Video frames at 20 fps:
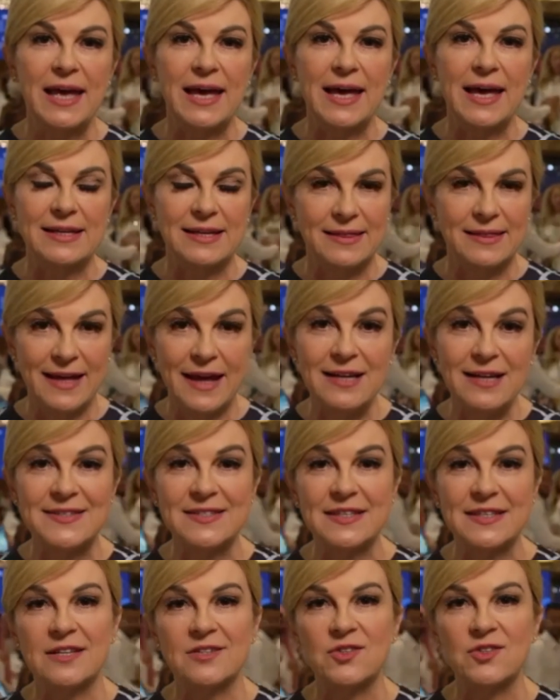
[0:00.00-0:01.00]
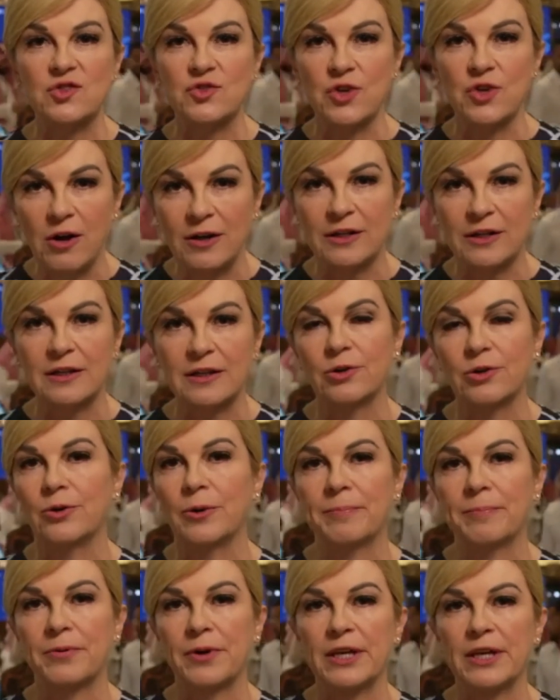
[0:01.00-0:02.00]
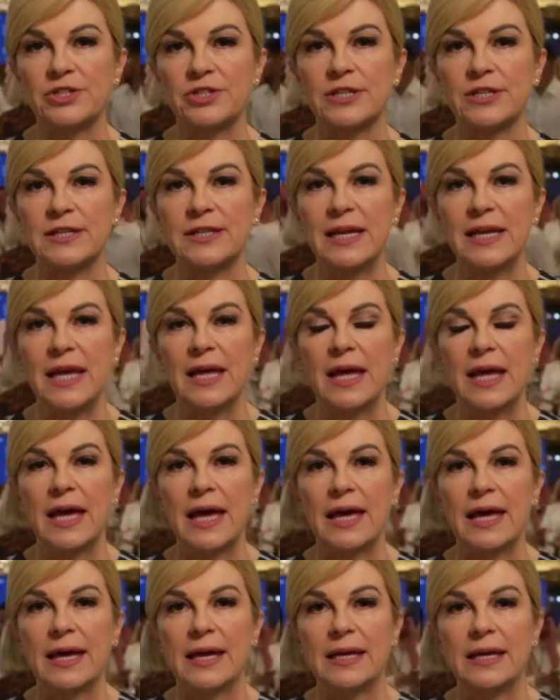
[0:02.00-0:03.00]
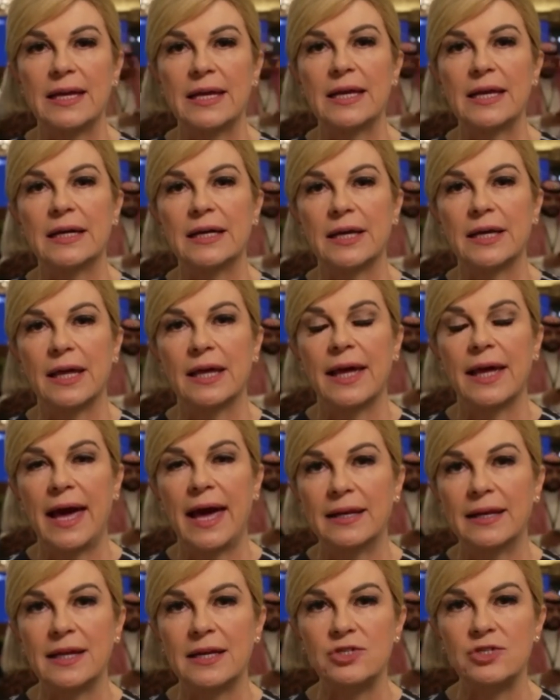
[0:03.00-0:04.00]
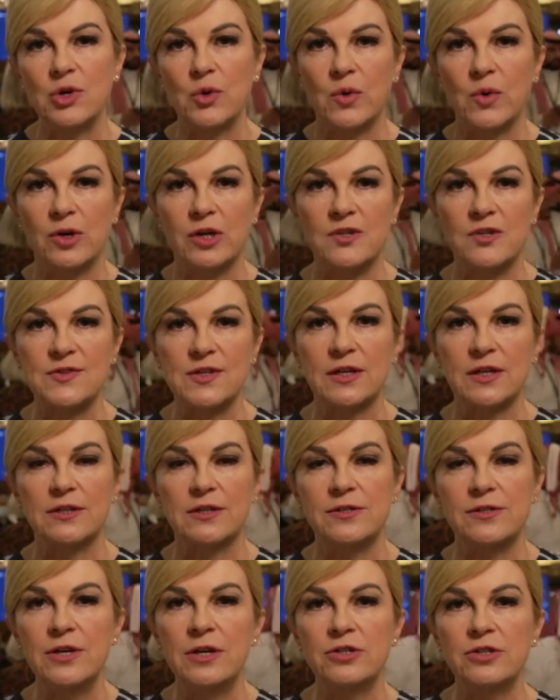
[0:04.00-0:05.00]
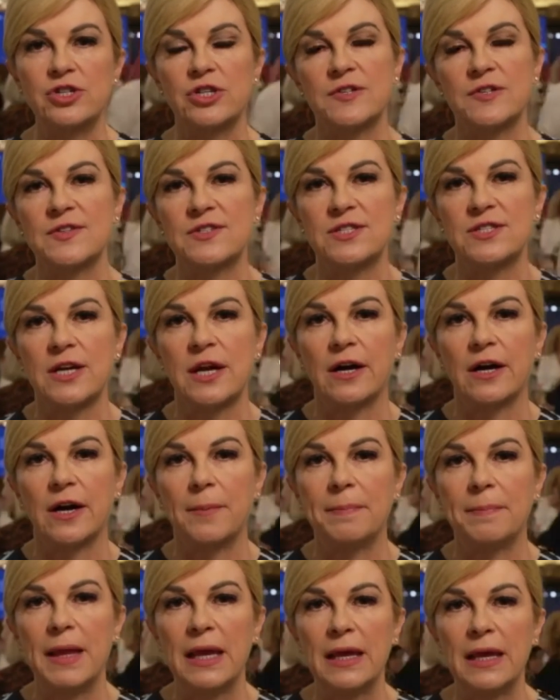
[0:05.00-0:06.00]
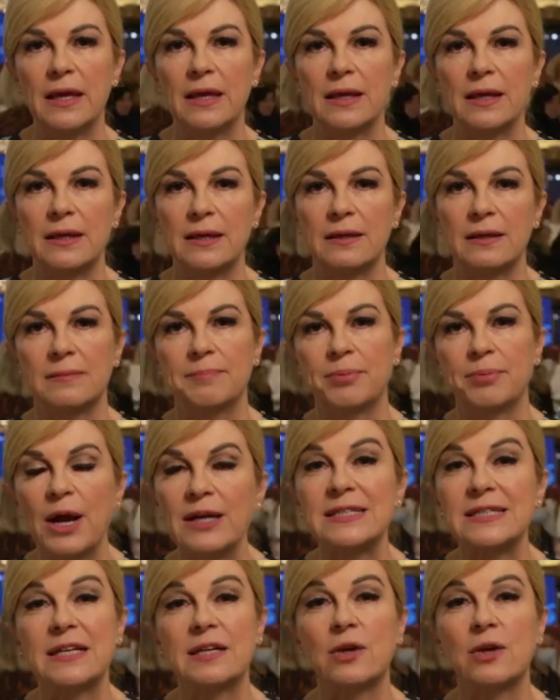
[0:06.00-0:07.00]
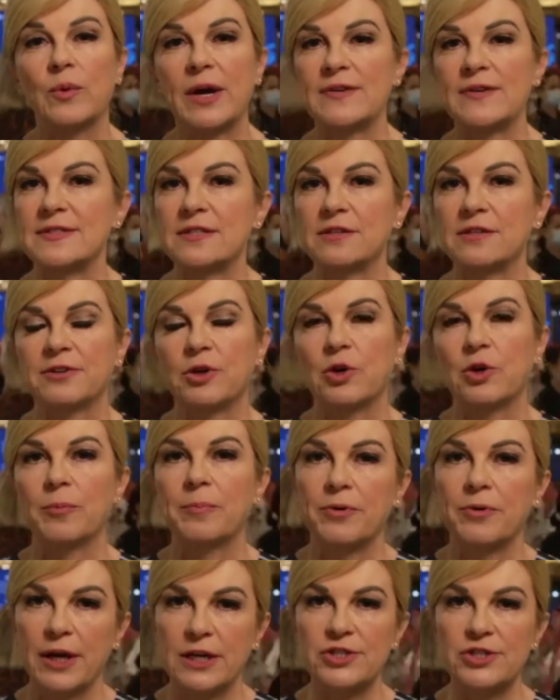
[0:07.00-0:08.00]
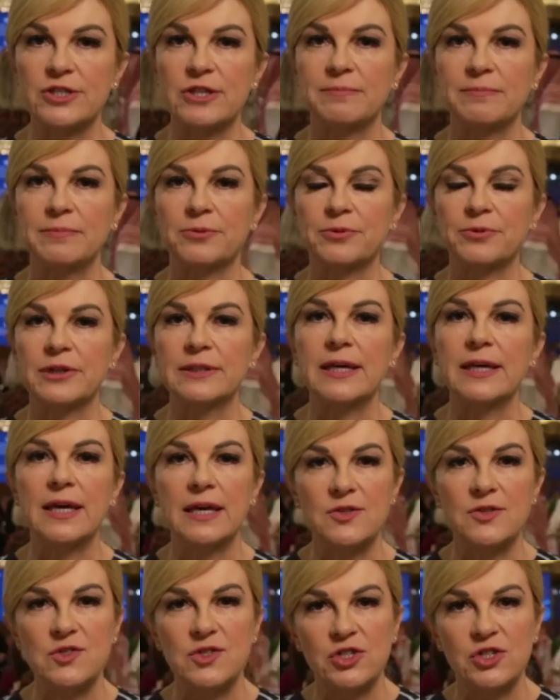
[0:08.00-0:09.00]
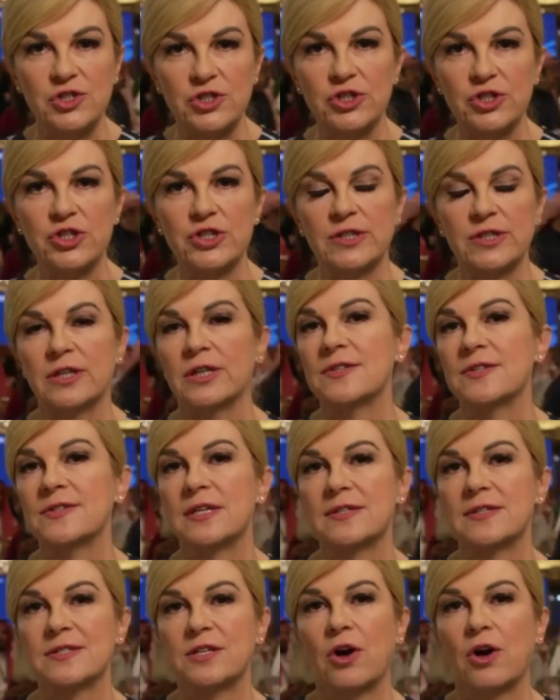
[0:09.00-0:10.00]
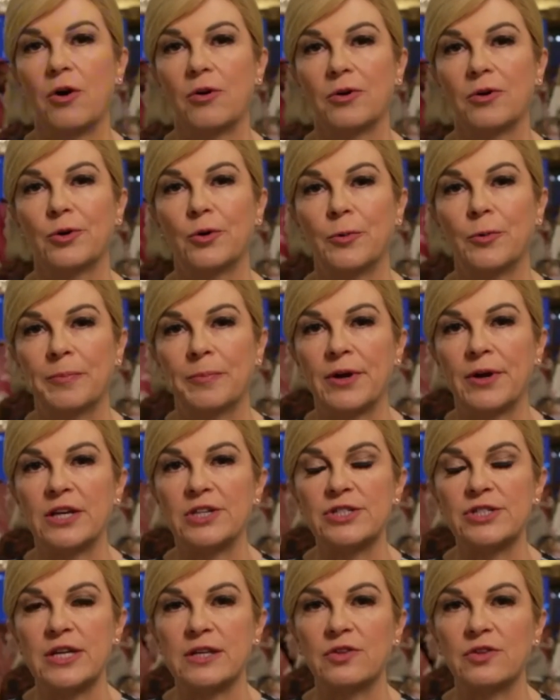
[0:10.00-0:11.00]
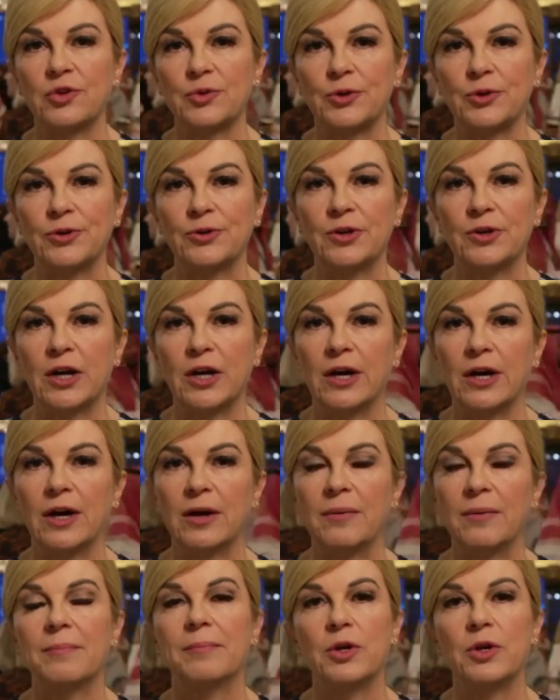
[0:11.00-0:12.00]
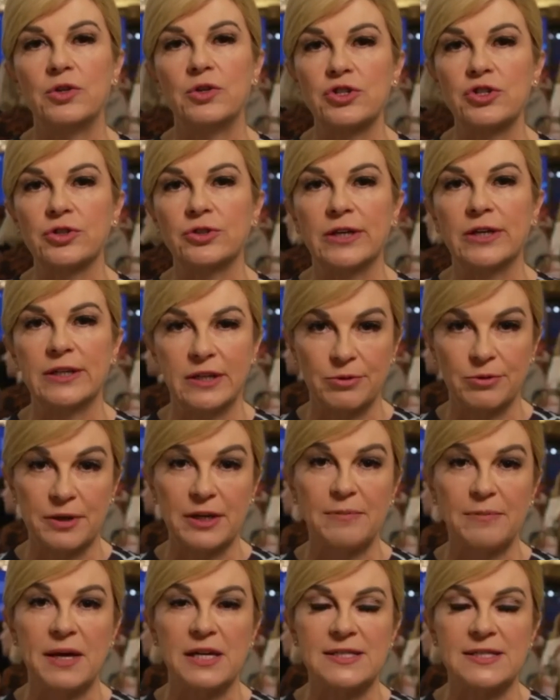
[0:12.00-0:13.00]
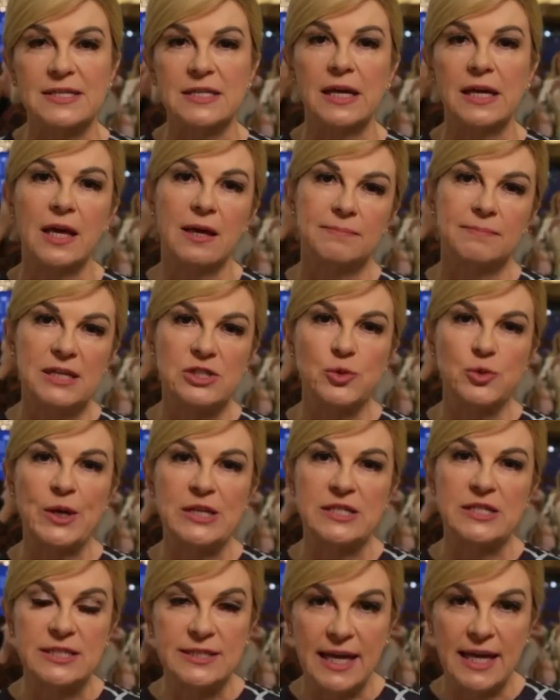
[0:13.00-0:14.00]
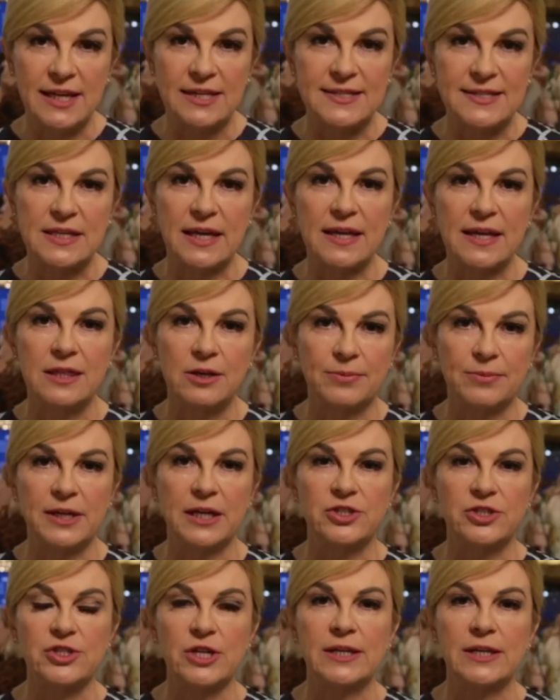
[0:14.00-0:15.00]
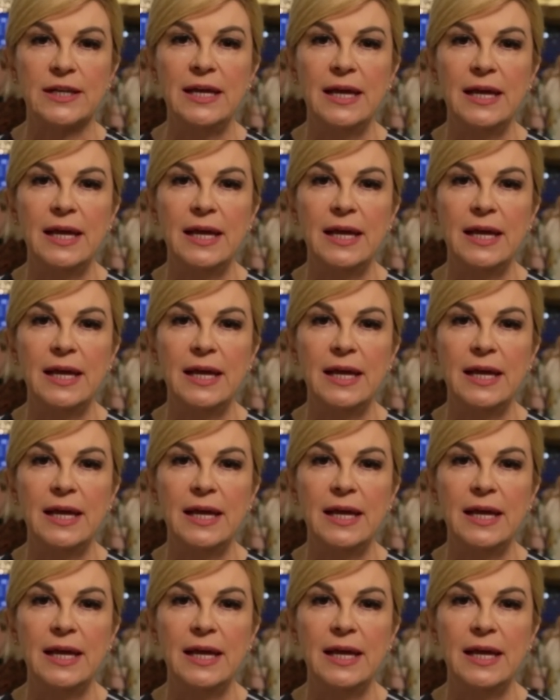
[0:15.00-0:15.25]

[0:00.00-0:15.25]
And in that sense, stronger cooperation and heading towards not just practical ways of cooperation, but really institutional cooperation through mutual agreements between states in the region